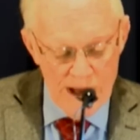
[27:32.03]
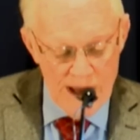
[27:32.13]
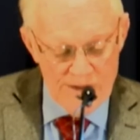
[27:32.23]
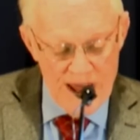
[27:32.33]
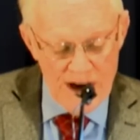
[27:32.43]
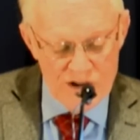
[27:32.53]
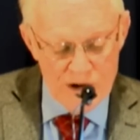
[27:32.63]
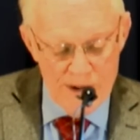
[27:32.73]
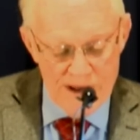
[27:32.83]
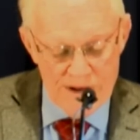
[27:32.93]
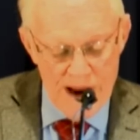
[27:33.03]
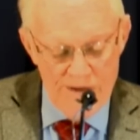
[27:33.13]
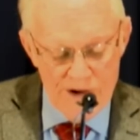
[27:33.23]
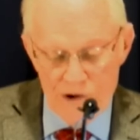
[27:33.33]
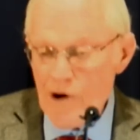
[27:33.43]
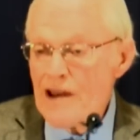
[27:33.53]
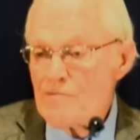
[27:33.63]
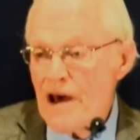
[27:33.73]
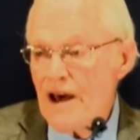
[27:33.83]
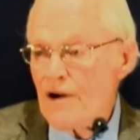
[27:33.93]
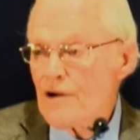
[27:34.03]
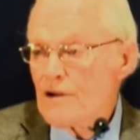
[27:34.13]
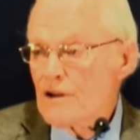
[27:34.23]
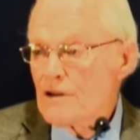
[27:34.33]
And then it shall be that every great matter,